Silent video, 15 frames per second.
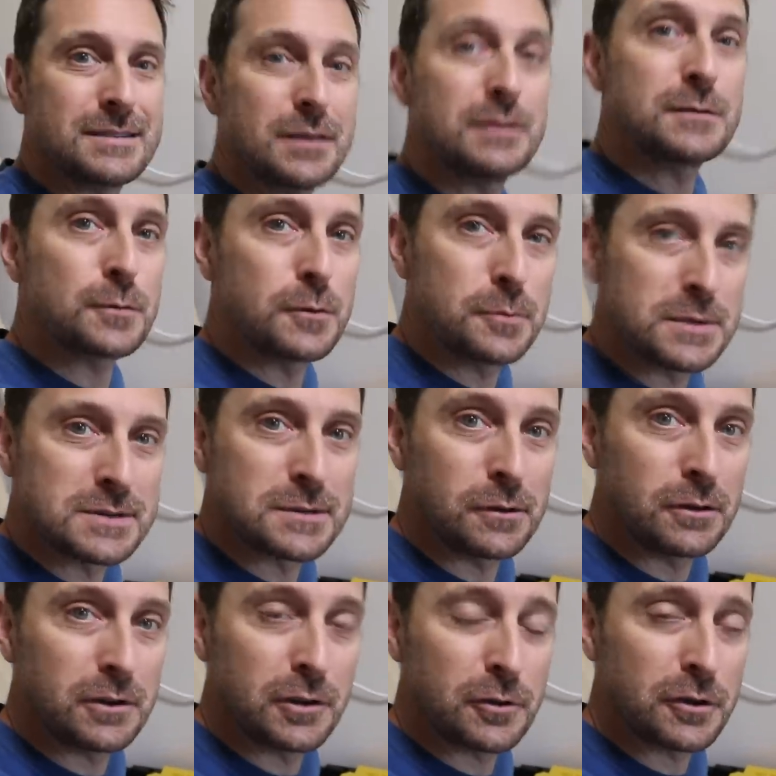So this room is still
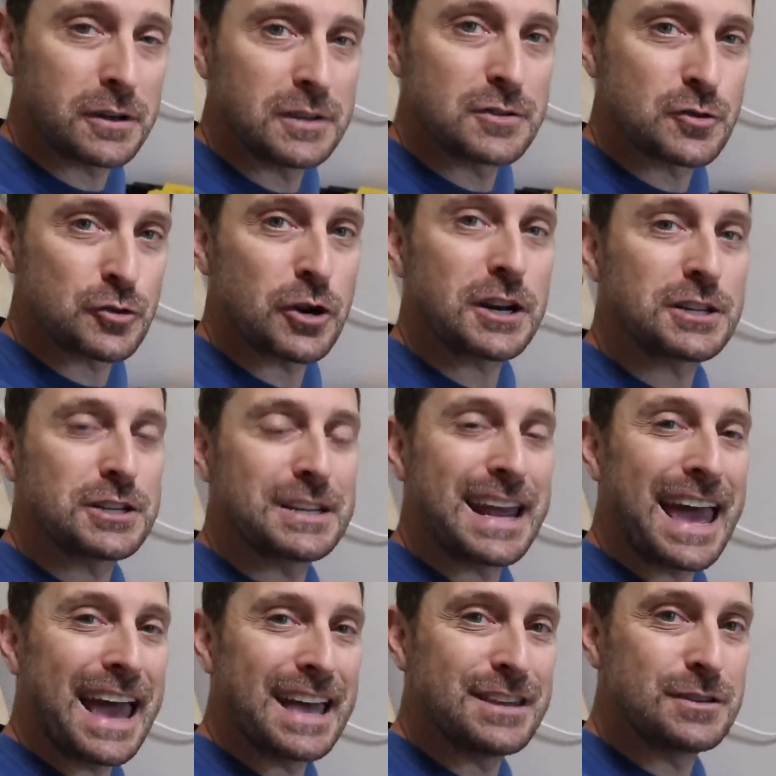under construction,
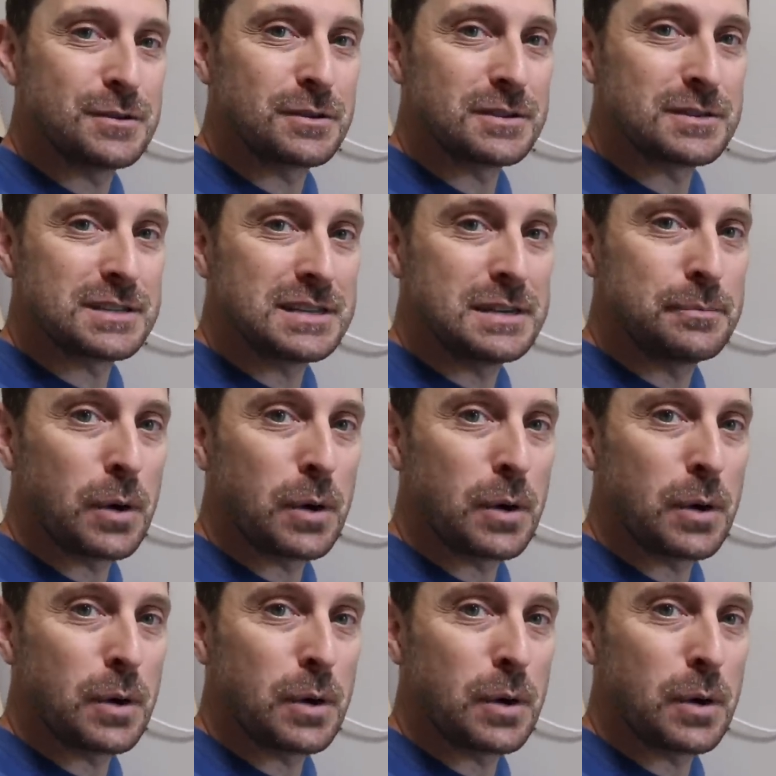as you can see,